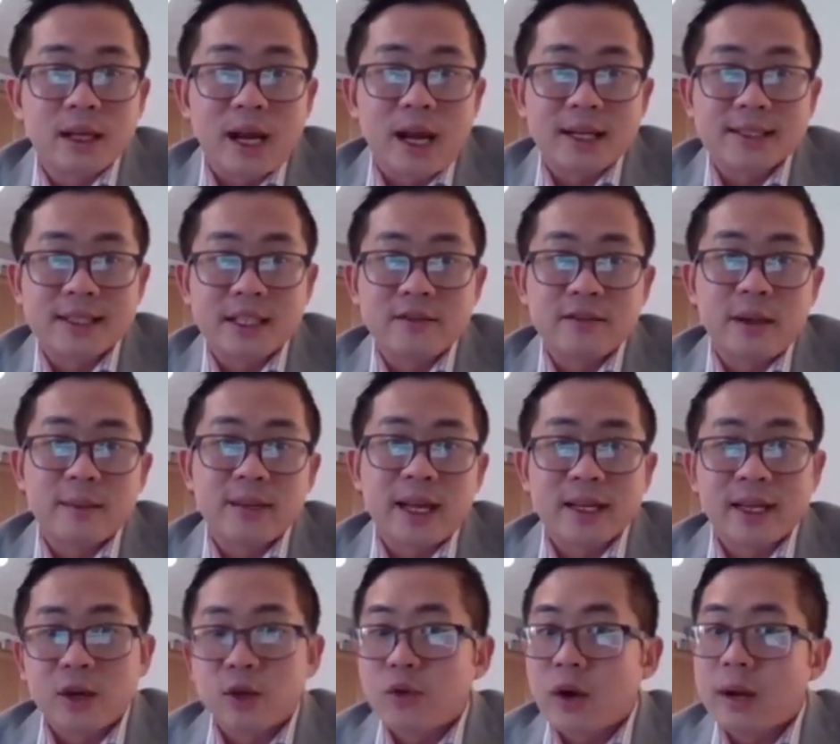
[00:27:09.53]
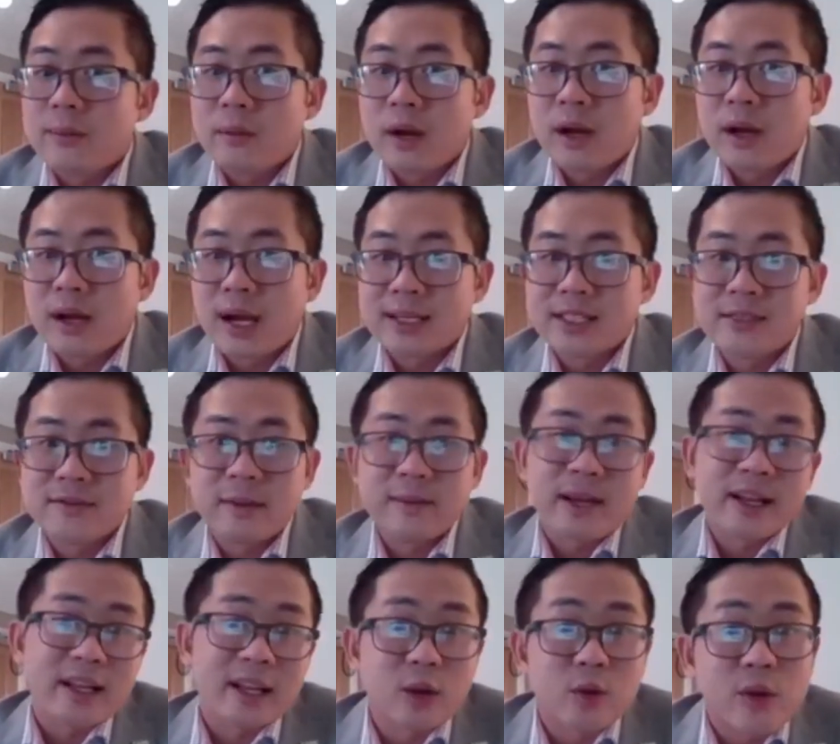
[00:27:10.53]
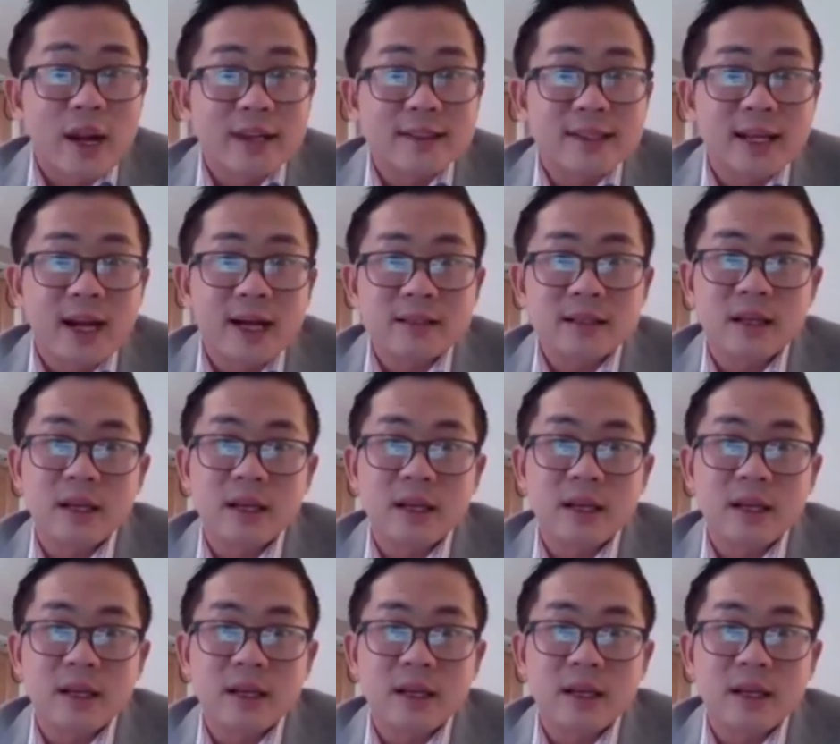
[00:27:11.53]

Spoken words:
I see them like a grandma, I see them like a granddad.